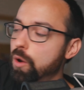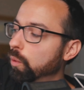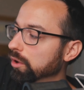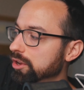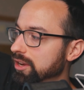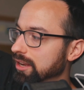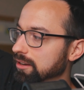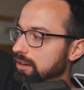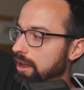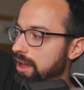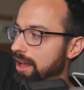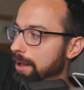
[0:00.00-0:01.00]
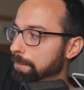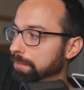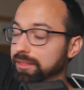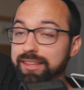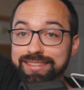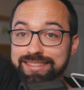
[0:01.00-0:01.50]
where you can
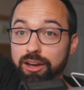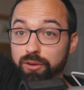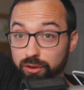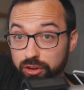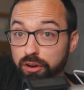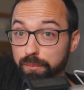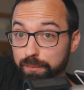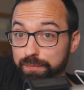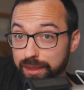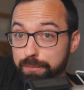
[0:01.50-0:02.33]
um, list out your